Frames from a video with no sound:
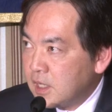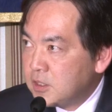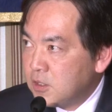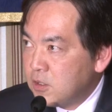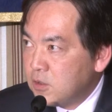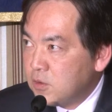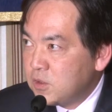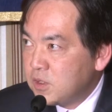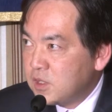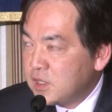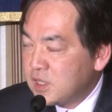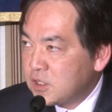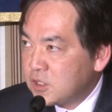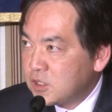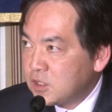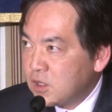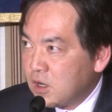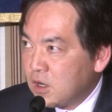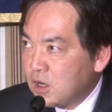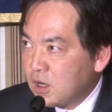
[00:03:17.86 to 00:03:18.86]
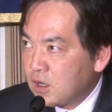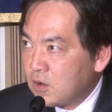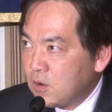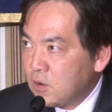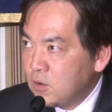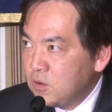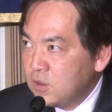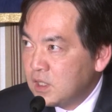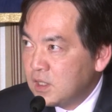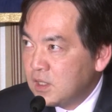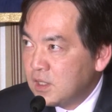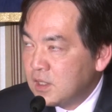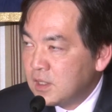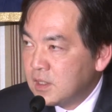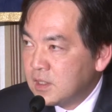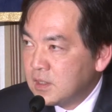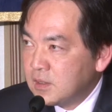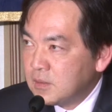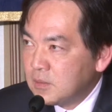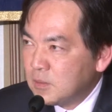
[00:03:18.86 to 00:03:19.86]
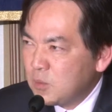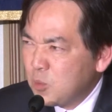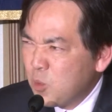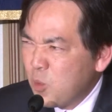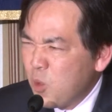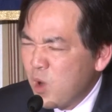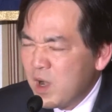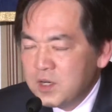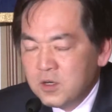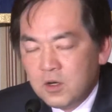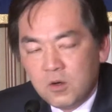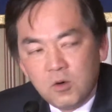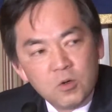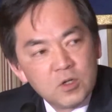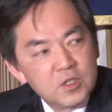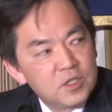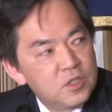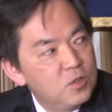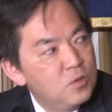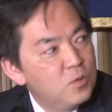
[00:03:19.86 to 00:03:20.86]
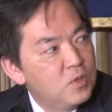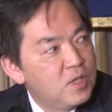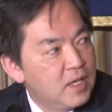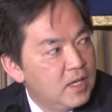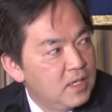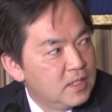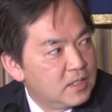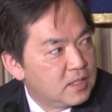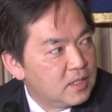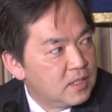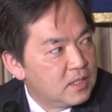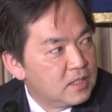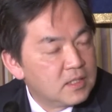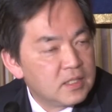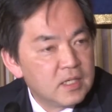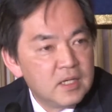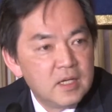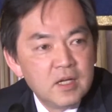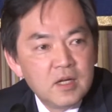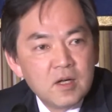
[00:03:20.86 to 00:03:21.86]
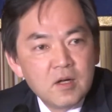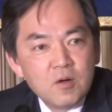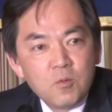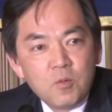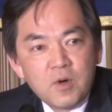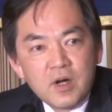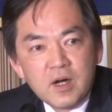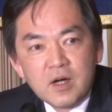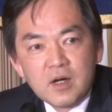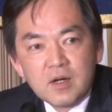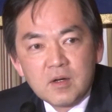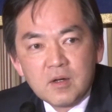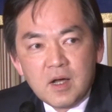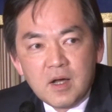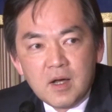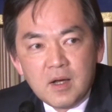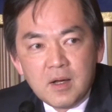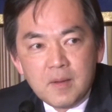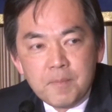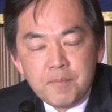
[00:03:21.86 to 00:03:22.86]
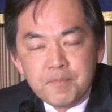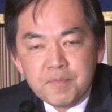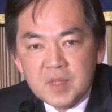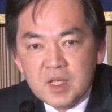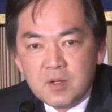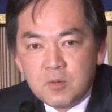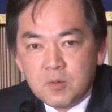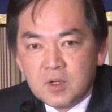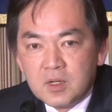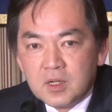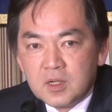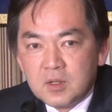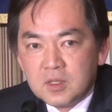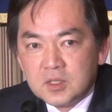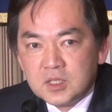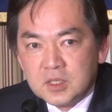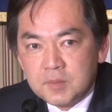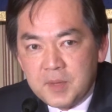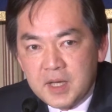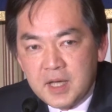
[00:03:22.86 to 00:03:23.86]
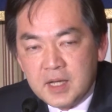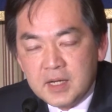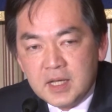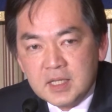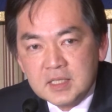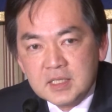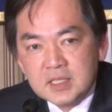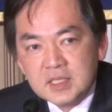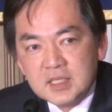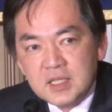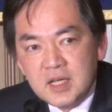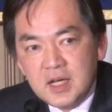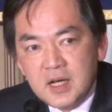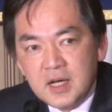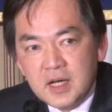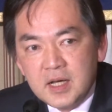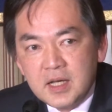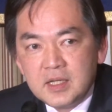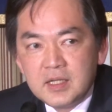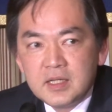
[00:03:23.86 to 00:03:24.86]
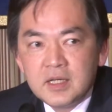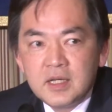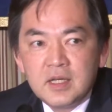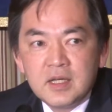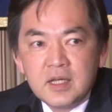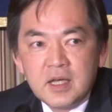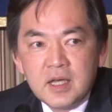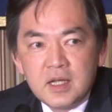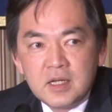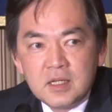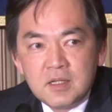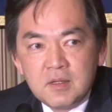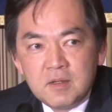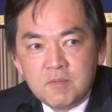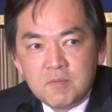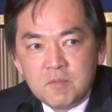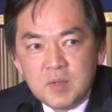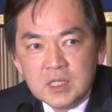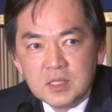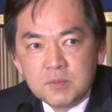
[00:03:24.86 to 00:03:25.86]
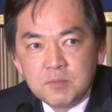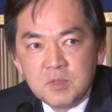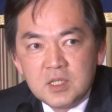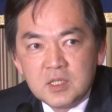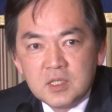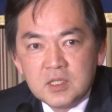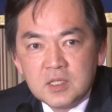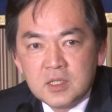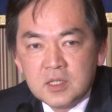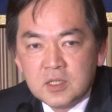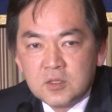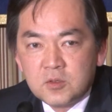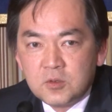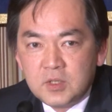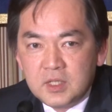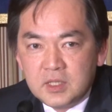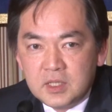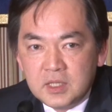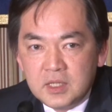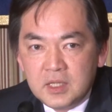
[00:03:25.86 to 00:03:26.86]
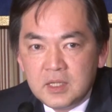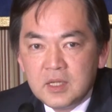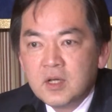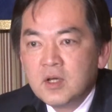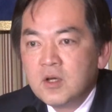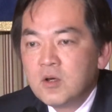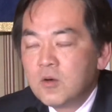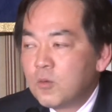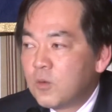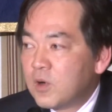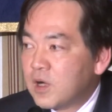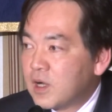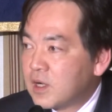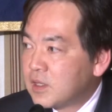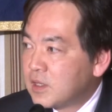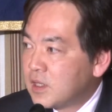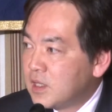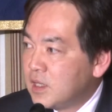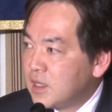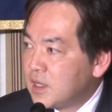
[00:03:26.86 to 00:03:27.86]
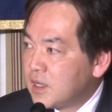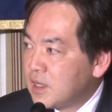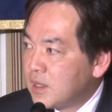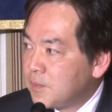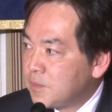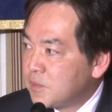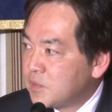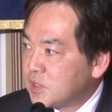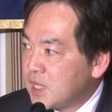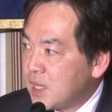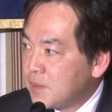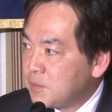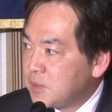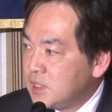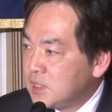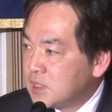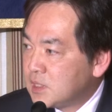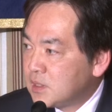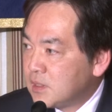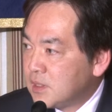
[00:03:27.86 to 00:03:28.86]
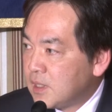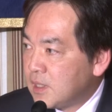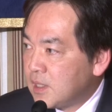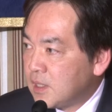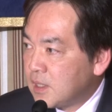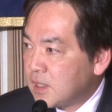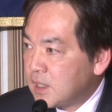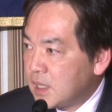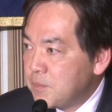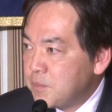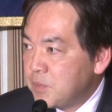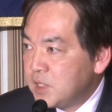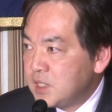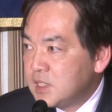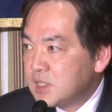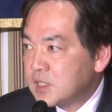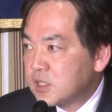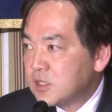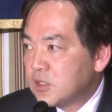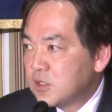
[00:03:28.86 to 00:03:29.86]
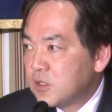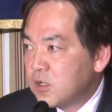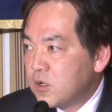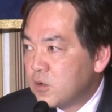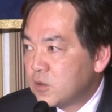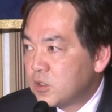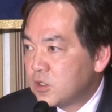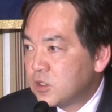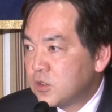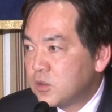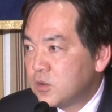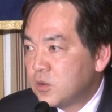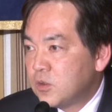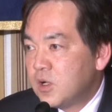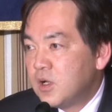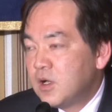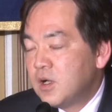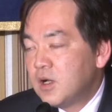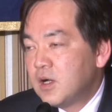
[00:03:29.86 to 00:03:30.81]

know there are only one or two cases where Japan has signed an investment treaty where the Japanese companies could go to